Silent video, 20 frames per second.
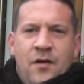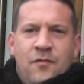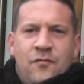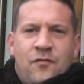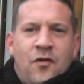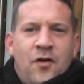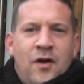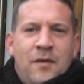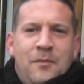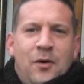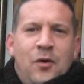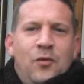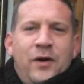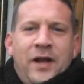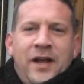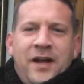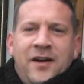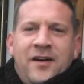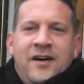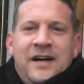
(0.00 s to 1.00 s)
Right,
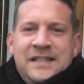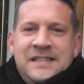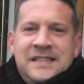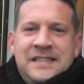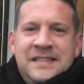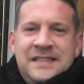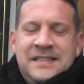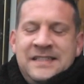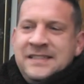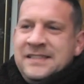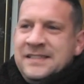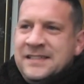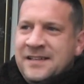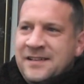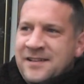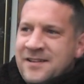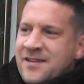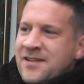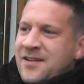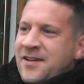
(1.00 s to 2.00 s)
morning guys.
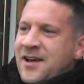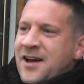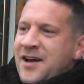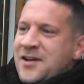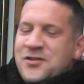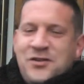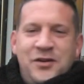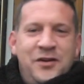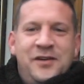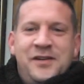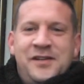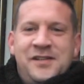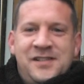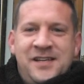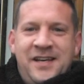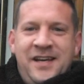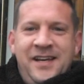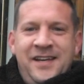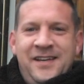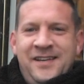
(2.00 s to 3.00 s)
As you can
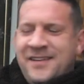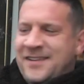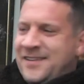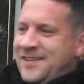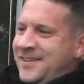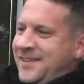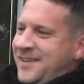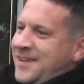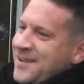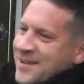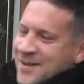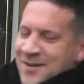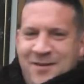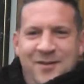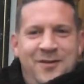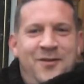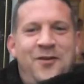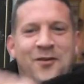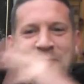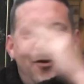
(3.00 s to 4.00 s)
see,
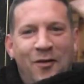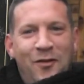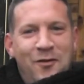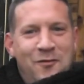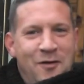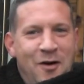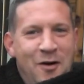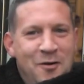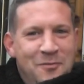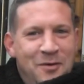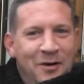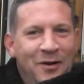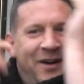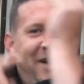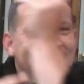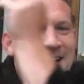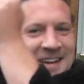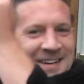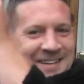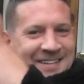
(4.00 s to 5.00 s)
I've got the robe on
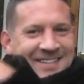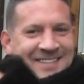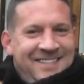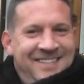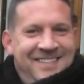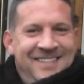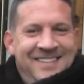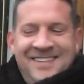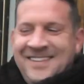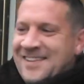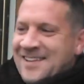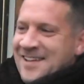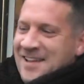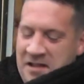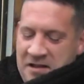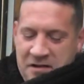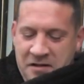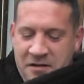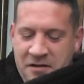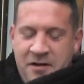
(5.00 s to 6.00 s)
again.
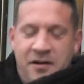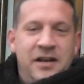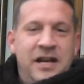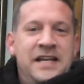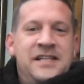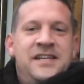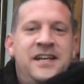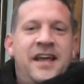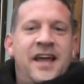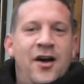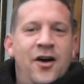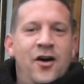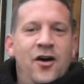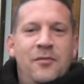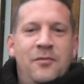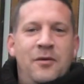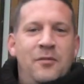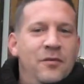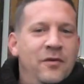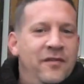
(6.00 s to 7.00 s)
I need to get
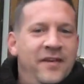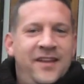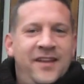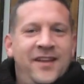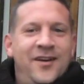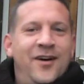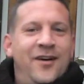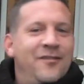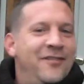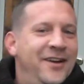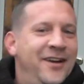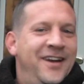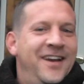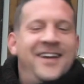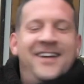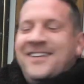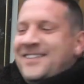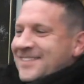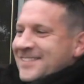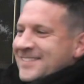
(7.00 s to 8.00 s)
urban with it, don't I, really?
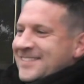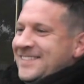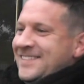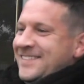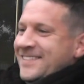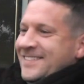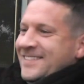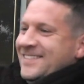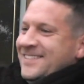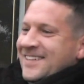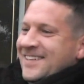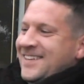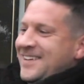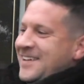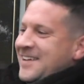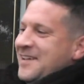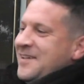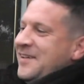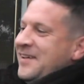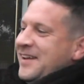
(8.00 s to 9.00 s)

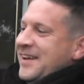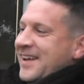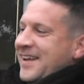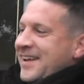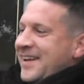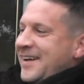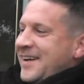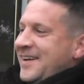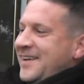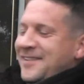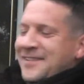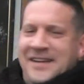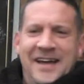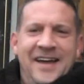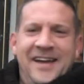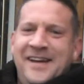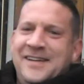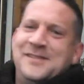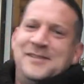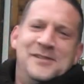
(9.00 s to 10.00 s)
Yeah,
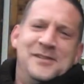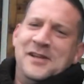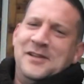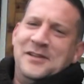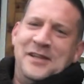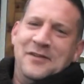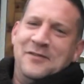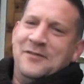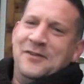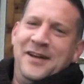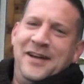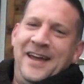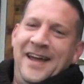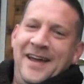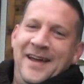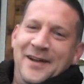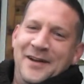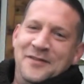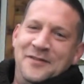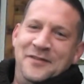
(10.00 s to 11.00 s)
this is a different
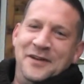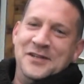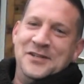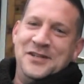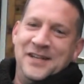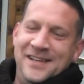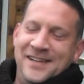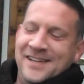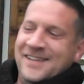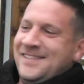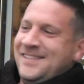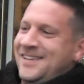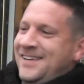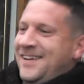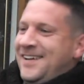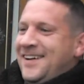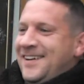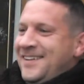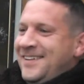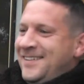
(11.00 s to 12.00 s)
kettle of fish in this,
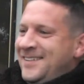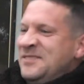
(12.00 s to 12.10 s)
anyway.